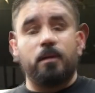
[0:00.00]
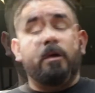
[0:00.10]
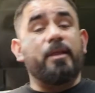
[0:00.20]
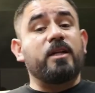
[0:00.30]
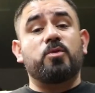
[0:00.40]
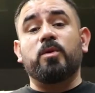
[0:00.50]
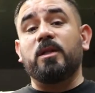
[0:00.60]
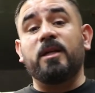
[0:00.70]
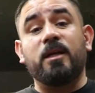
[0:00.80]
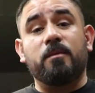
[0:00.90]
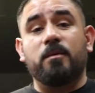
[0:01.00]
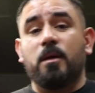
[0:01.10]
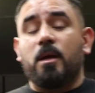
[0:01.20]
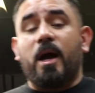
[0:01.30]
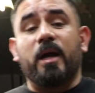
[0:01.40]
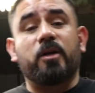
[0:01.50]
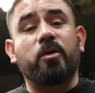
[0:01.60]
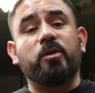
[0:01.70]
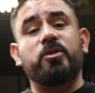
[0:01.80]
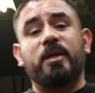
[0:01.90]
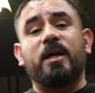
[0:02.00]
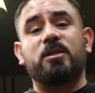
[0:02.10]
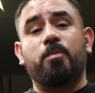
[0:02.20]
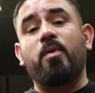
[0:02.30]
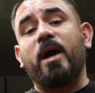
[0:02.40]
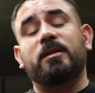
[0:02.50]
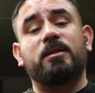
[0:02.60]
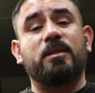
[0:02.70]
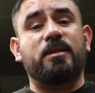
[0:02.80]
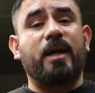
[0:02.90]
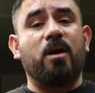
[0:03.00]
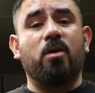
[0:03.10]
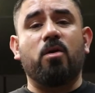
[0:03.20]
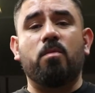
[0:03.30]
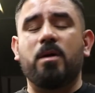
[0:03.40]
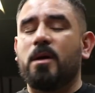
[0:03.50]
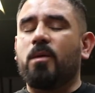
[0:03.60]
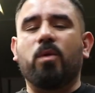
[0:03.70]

And that's really it. I encourage you guys to practice this at home.